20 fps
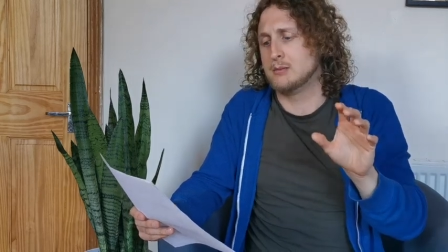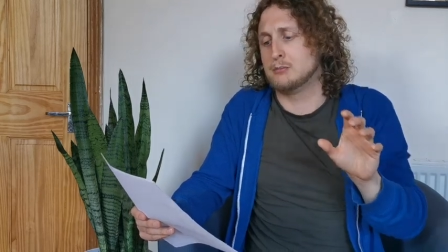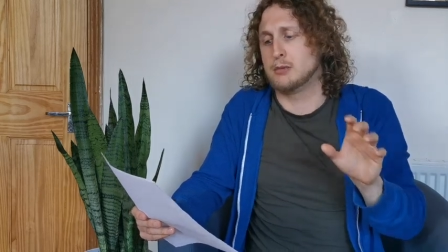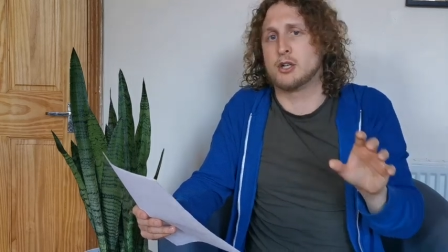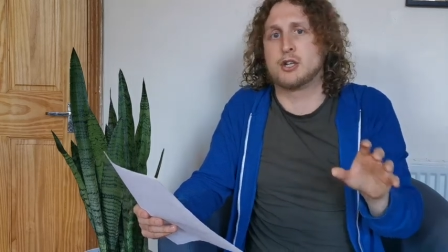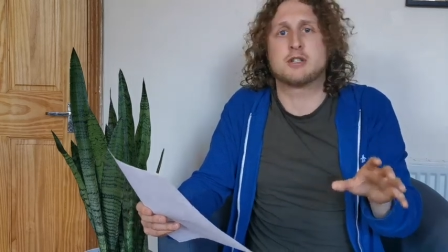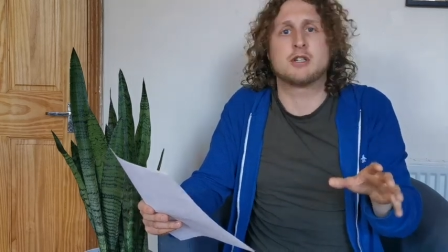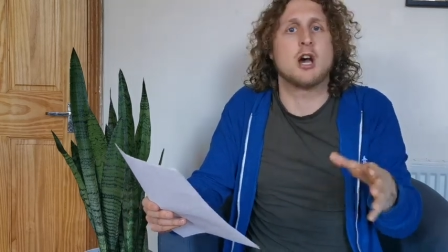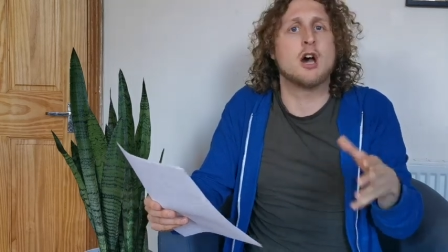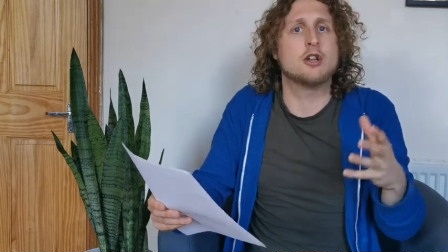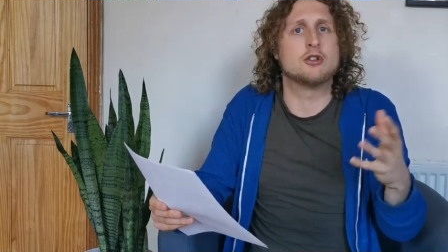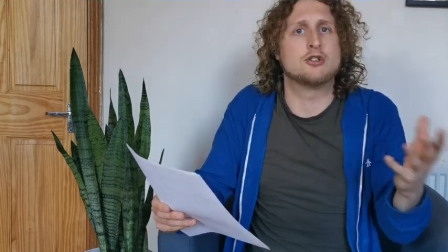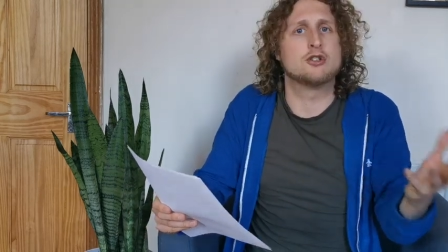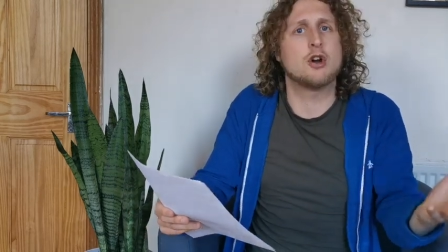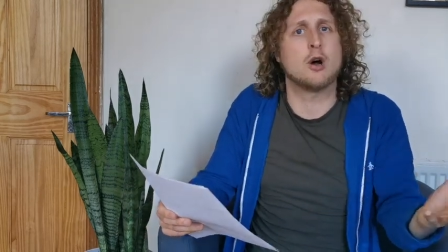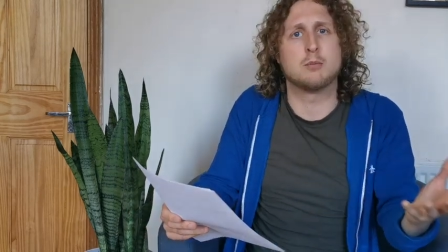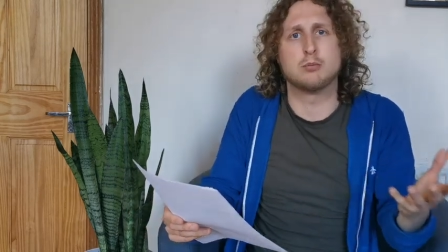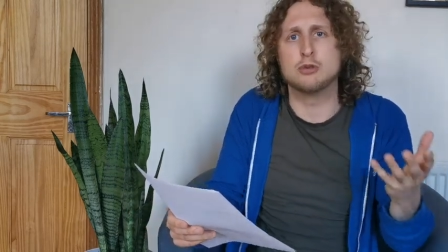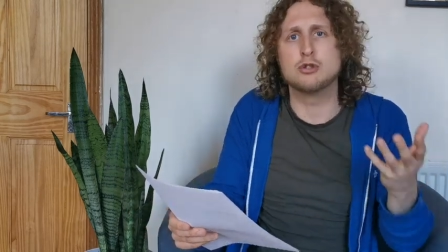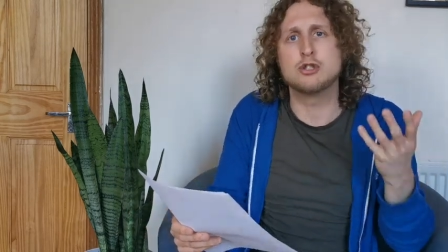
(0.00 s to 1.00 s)
because her
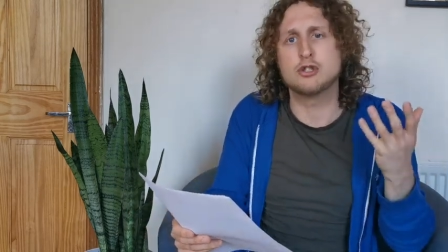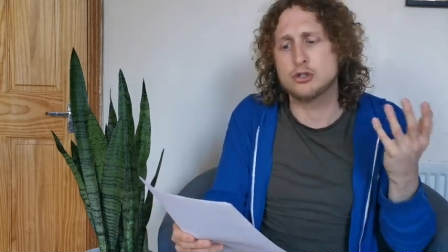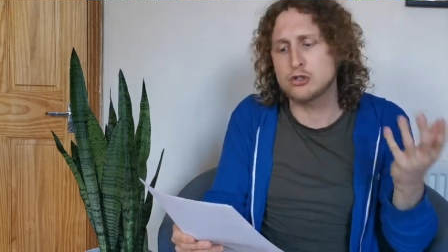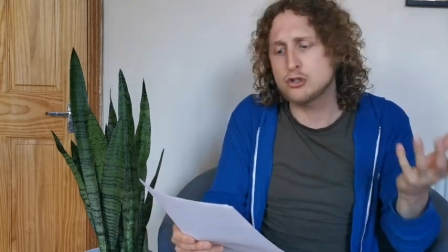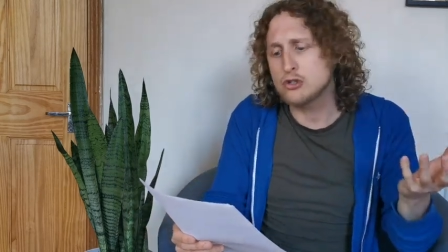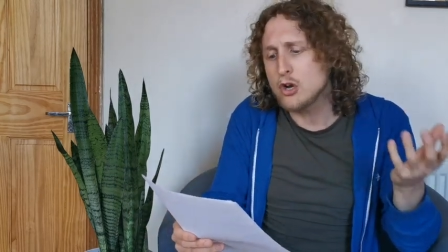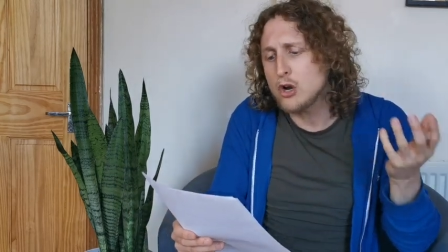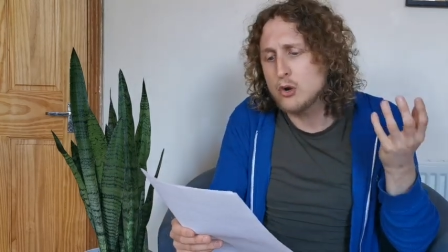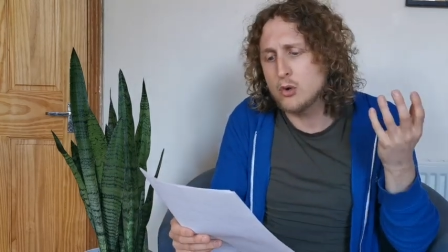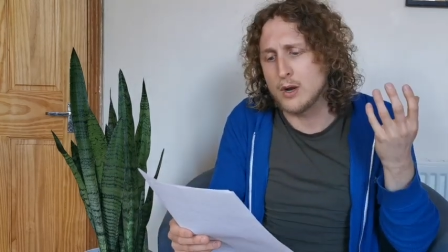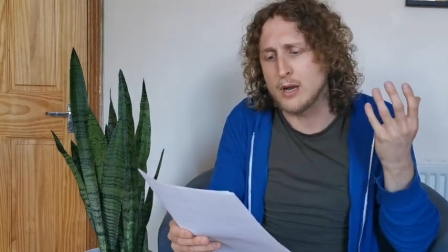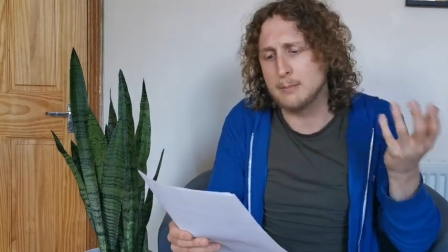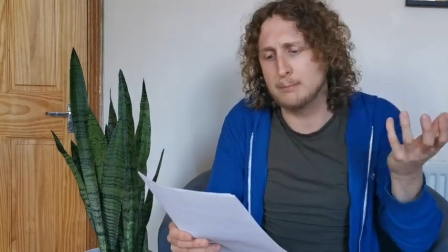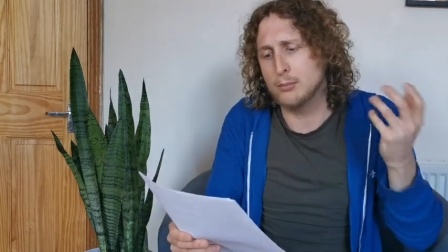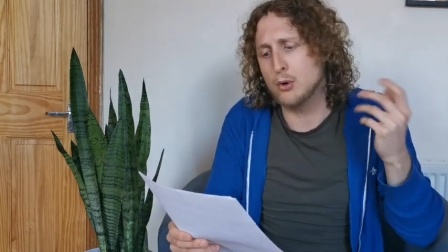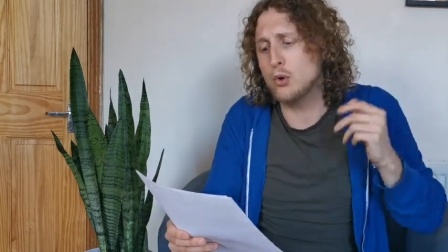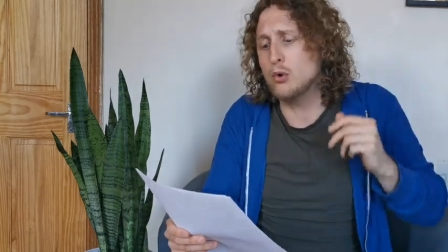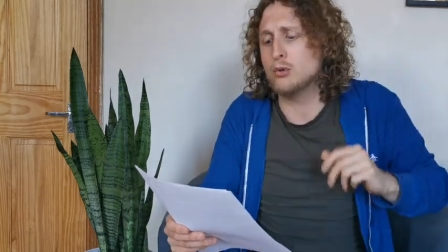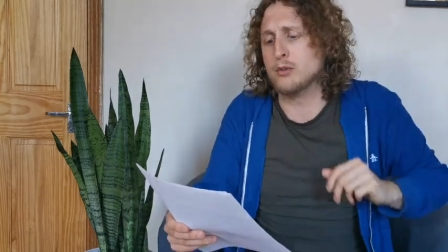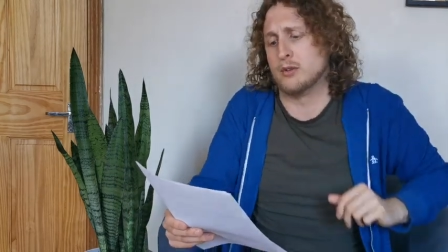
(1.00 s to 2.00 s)
job was so
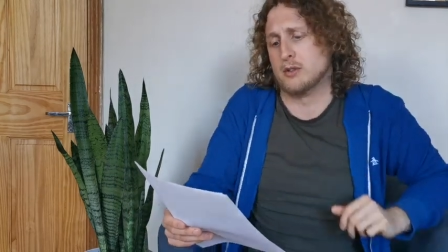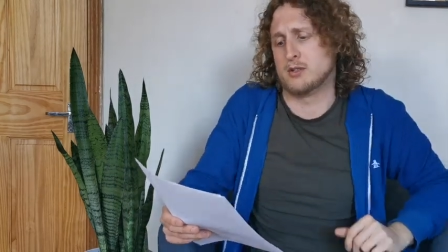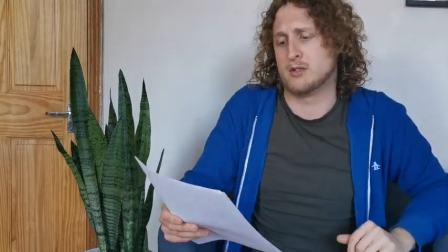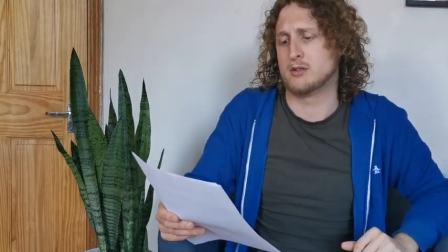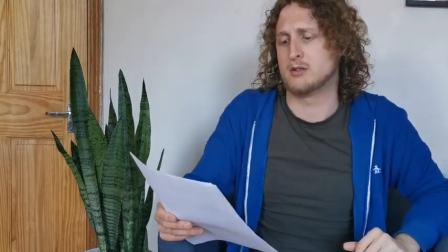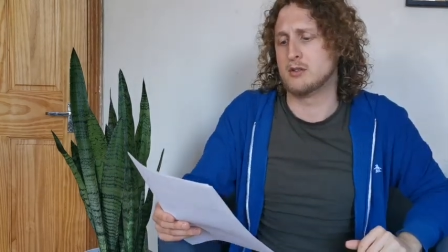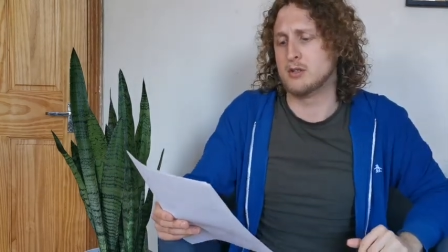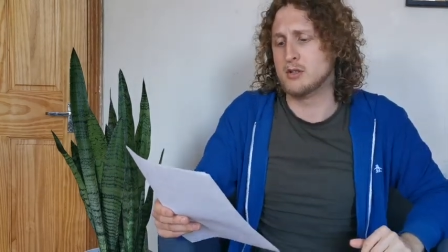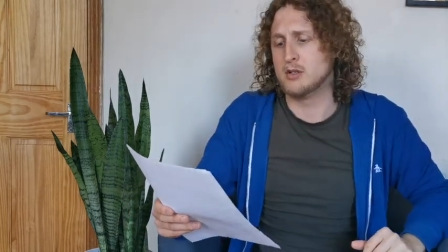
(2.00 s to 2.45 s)
important.